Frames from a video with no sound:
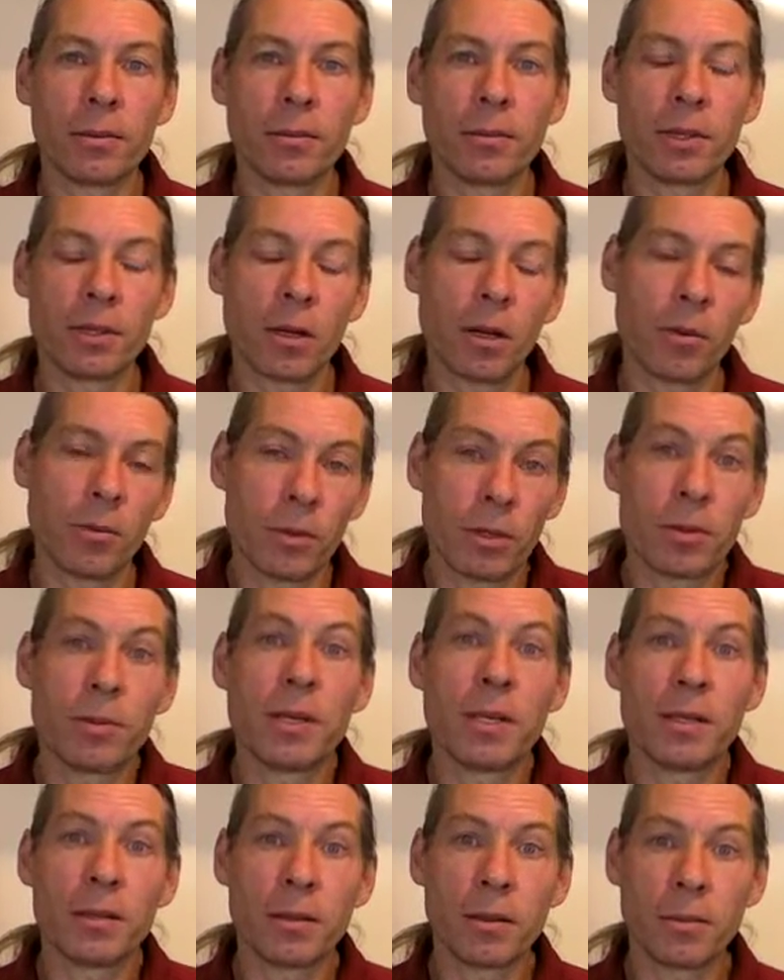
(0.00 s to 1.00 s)
which
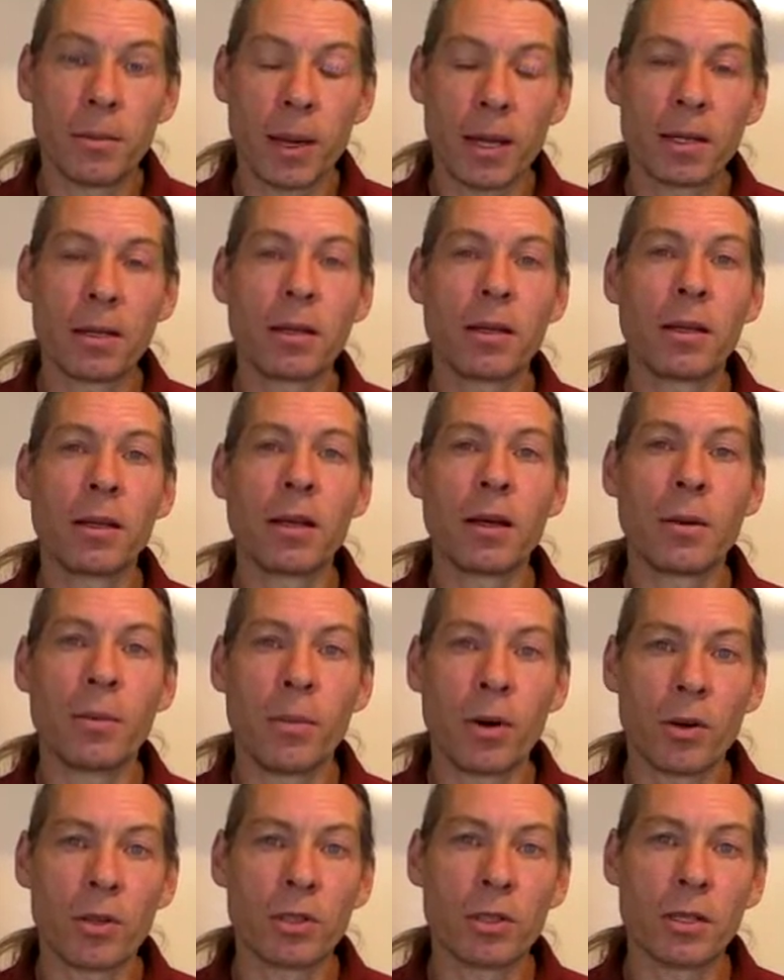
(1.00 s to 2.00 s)
means mentally,
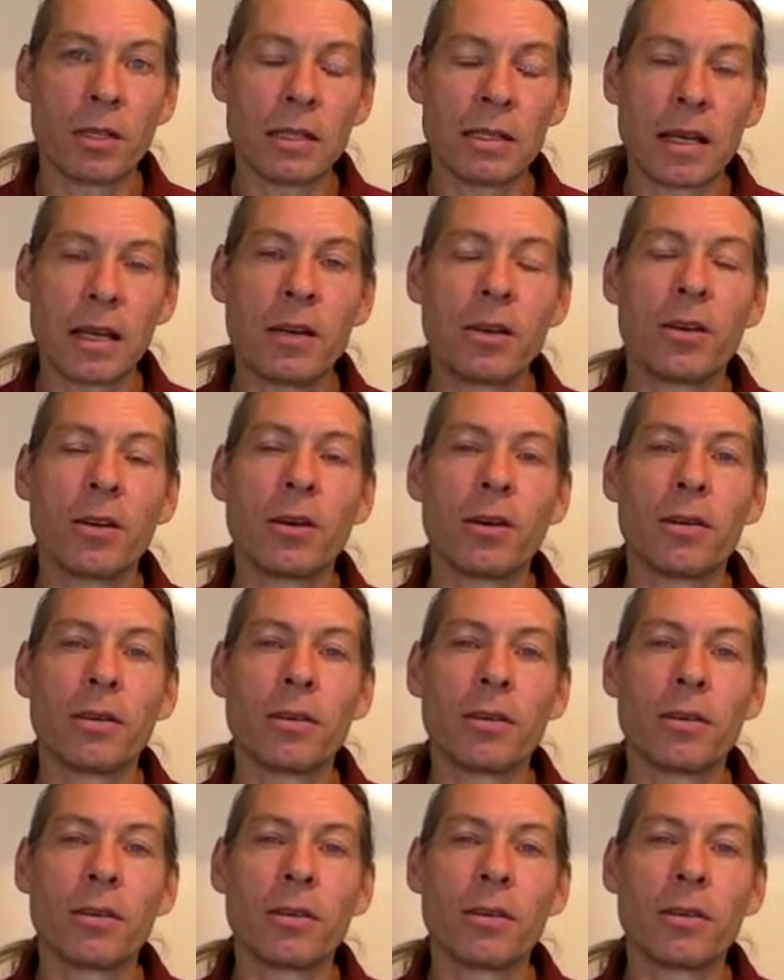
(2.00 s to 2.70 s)
emotionally centered.